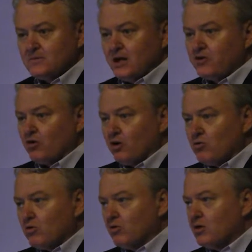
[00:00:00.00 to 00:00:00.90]
your
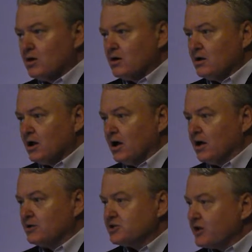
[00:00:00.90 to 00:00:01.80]
local
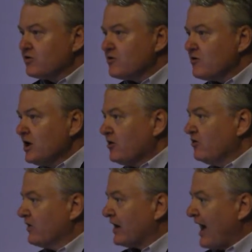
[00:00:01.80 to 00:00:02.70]
uh, senator,
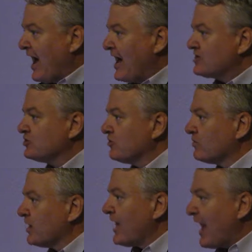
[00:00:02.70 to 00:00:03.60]
you've got to ask your
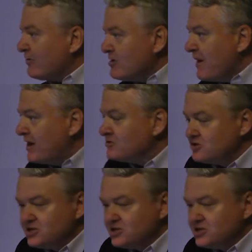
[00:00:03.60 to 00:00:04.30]
county manager and